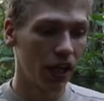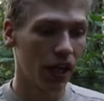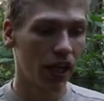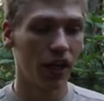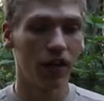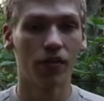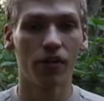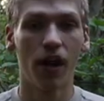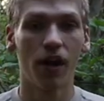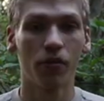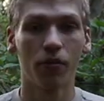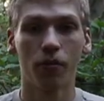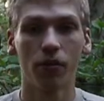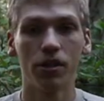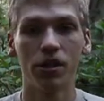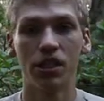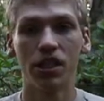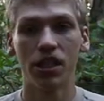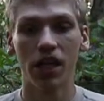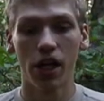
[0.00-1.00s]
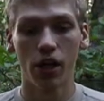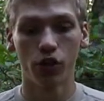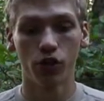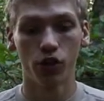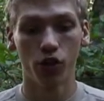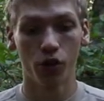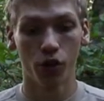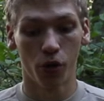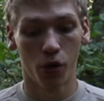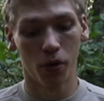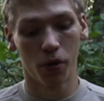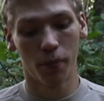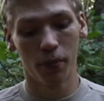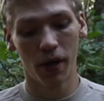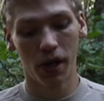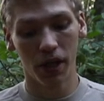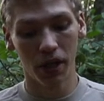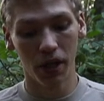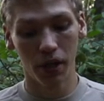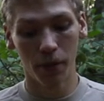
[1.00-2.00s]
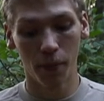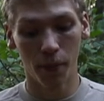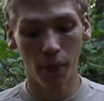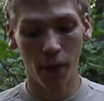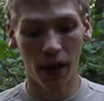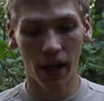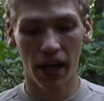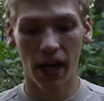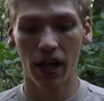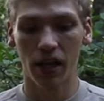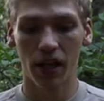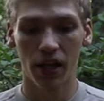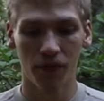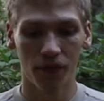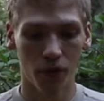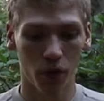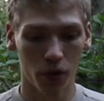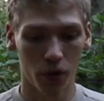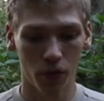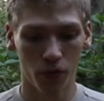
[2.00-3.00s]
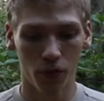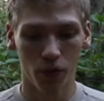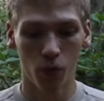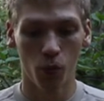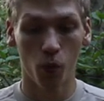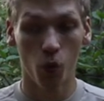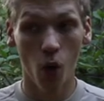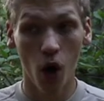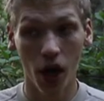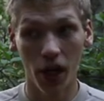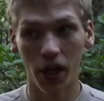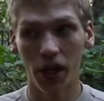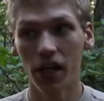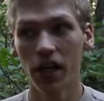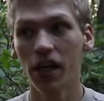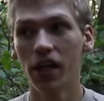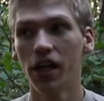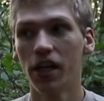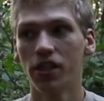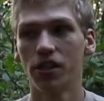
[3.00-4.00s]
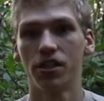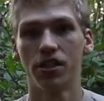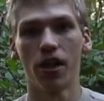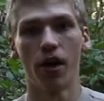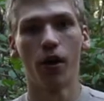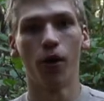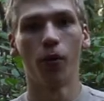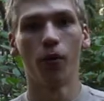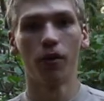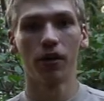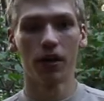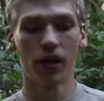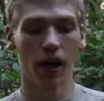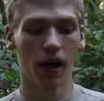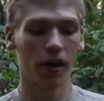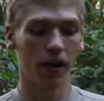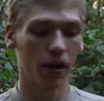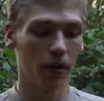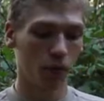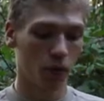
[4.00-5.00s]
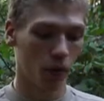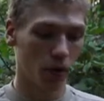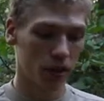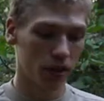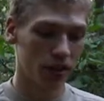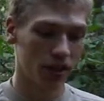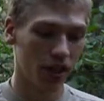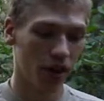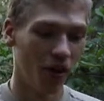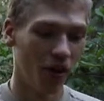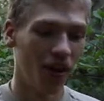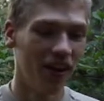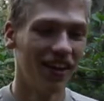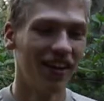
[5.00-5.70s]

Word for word: Each, everyone's entitled to their own opinion, but I like 41, so yeah, it works. So.